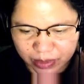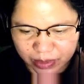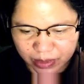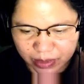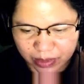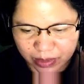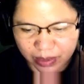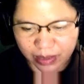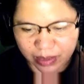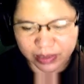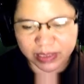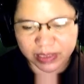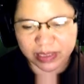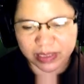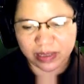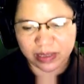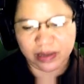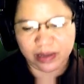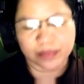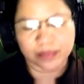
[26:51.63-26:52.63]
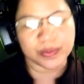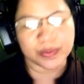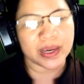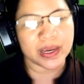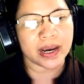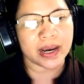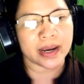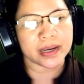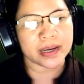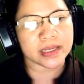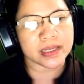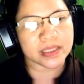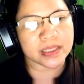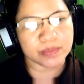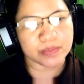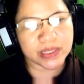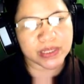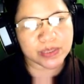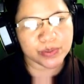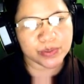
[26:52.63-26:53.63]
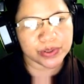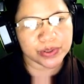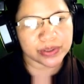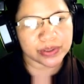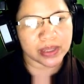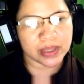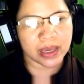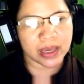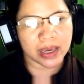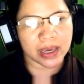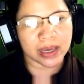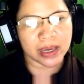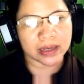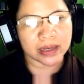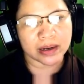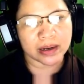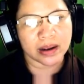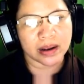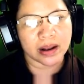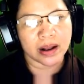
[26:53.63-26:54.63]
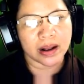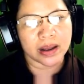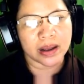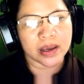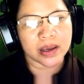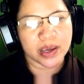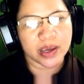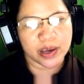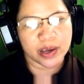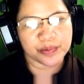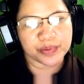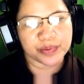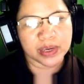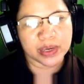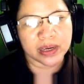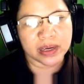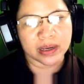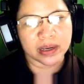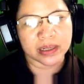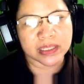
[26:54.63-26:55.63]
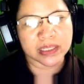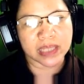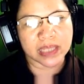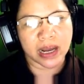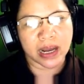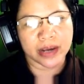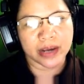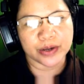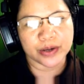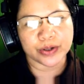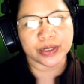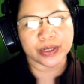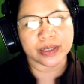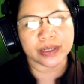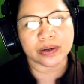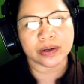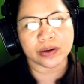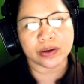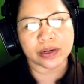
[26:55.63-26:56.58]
Yes. Bi is bismuth and Fe is iron